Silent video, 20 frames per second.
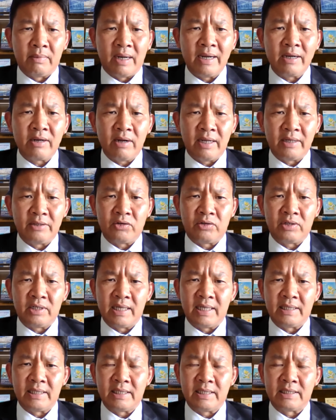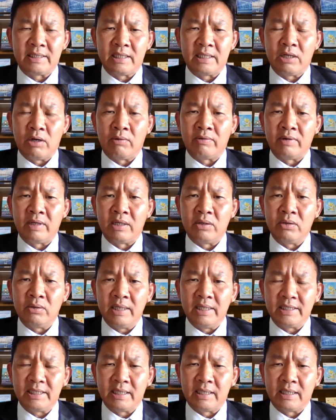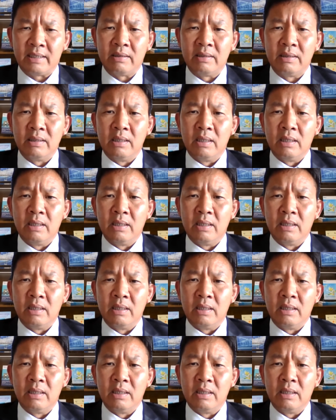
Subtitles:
Regulatory Agency of Indonesia,